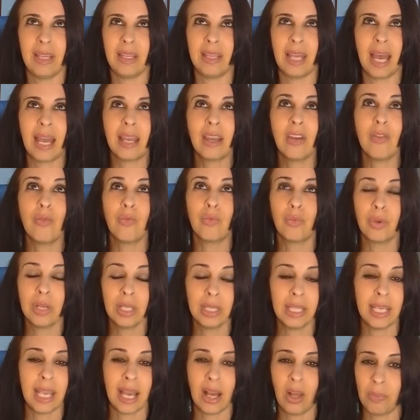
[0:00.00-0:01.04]
that can
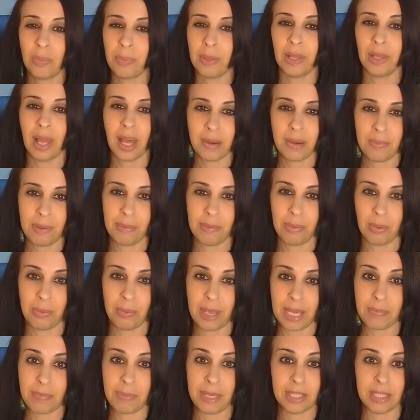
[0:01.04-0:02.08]
really help a lot of people
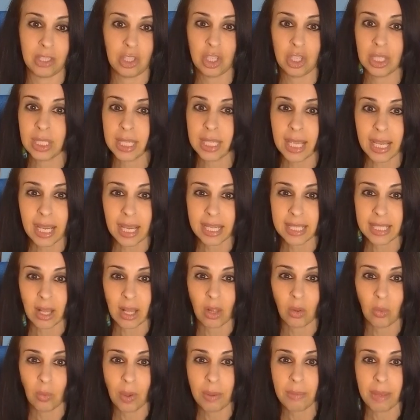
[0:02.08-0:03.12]
make peace. Just like I
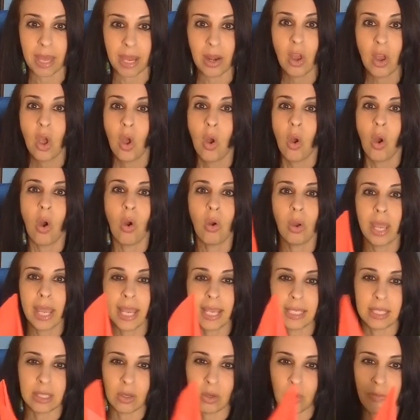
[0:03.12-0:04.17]
tell women,
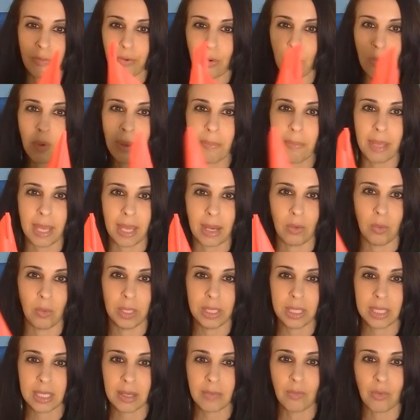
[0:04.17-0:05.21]
okay, so for women,
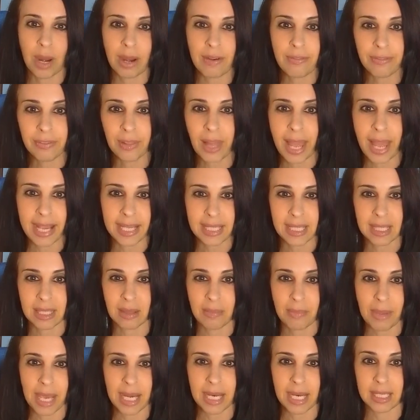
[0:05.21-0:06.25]
what's some red flags that
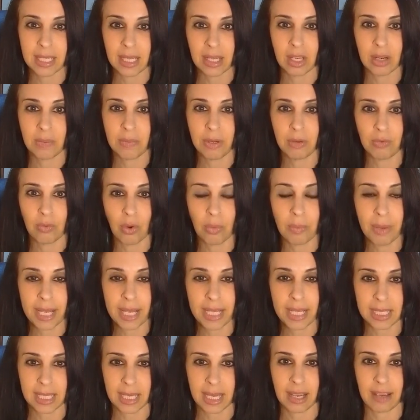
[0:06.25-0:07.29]
the man isn't going to be
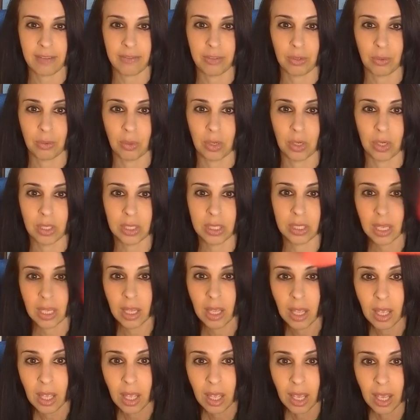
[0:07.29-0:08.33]
romantic afterwards?
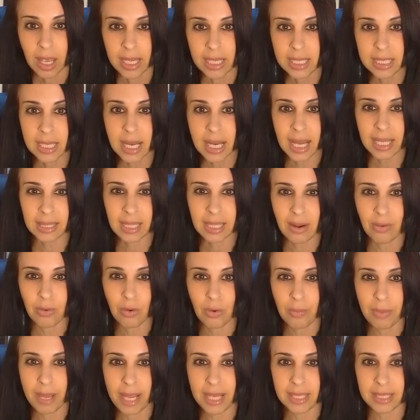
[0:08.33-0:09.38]
He's not that
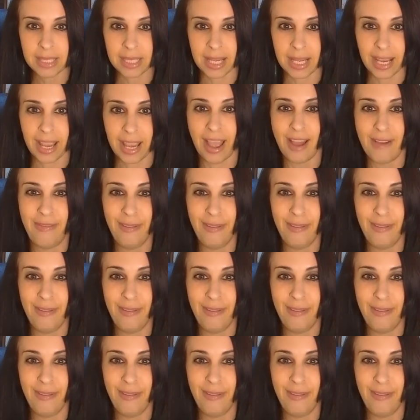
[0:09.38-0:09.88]
romantic.